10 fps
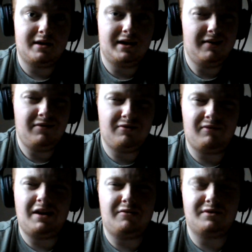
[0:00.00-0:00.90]
even the
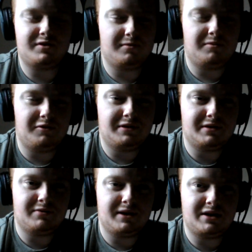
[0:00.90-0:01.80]
Renault at some
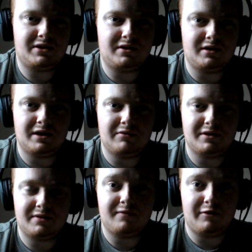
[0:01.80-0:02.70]
points, which
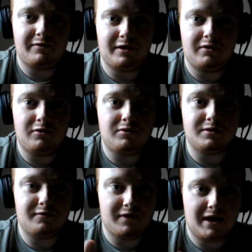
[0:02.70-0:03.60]
is very, very good
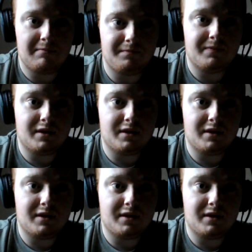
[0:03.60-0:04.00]
for them.